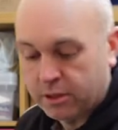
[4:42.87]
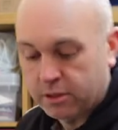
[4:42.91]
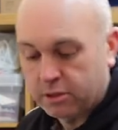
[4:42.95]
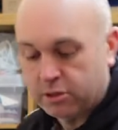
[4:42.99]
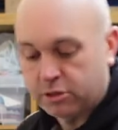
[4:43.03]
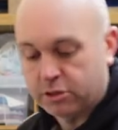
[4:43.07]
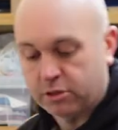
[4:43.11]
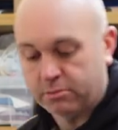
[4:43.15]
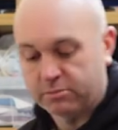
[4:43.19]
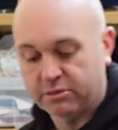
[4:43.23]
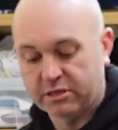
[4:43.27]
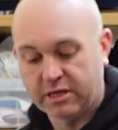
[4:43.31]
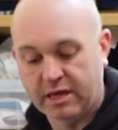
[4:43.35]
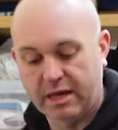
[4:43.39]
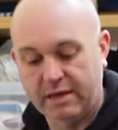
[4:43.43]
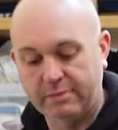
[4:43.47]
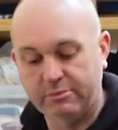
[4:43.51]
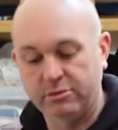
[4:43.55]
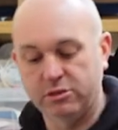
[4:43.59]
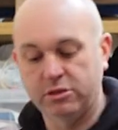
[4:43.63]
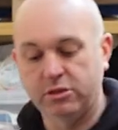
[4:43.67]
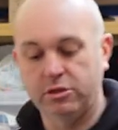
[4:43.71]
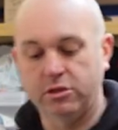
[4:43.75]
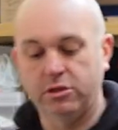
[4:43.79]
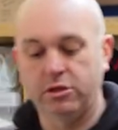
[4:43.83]

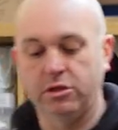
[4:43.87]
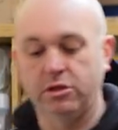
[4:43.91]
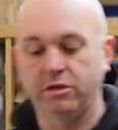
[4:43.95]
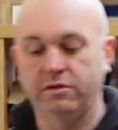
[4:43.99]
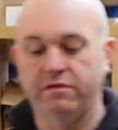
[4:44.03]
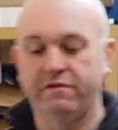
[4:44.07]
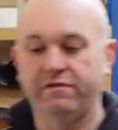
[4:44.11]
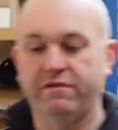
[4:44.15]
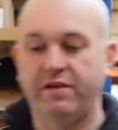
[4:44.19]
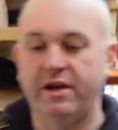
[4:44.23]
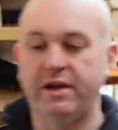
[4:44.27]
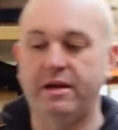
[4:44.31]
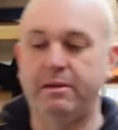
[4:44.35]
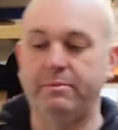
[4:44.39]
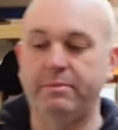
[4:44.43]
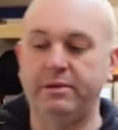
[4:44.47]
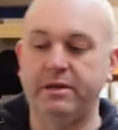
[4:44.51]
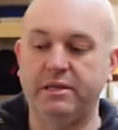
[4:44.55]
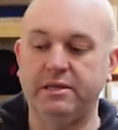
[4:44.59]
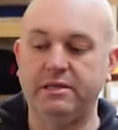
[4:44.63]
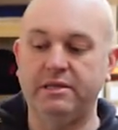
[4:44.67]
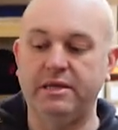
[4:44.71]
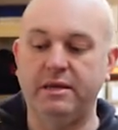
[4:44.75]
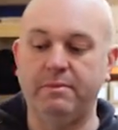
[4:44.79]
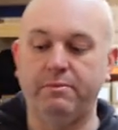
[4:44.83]
Sometimes you can find a bit
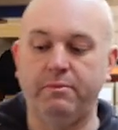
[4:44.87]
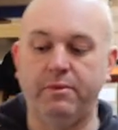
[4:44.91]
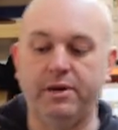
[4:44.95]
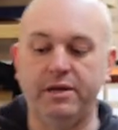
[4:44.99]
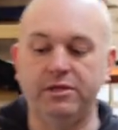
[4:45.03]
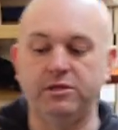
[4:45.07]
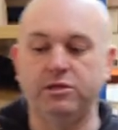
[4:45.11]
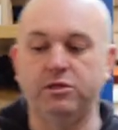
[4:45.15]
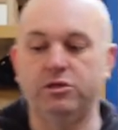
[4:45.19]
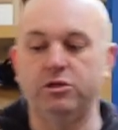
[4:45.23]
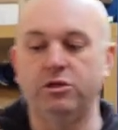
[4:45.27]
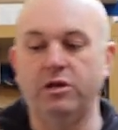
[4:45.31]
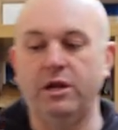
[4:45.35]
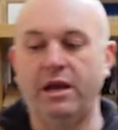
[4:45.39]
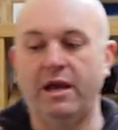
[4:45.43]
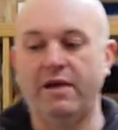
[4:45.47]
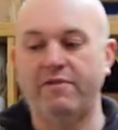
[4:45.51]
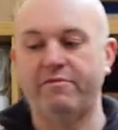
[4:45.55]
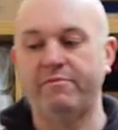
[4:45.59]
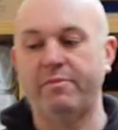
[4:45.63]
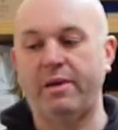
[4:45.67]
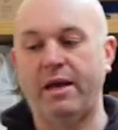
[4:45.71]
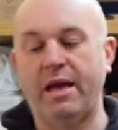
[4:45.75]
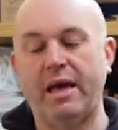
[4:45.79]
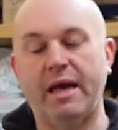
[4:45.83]
of tape residue
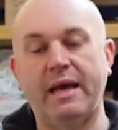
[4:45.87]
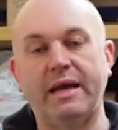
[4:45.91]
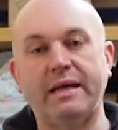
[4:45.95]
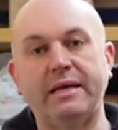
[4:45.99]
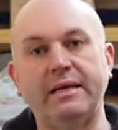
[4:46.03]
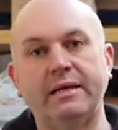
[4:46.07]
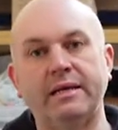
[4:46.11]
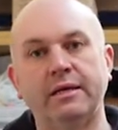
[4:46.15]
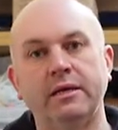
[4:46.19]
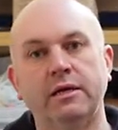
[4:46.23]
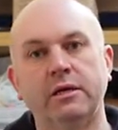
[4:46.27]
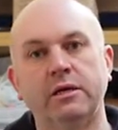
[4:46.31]
left behind,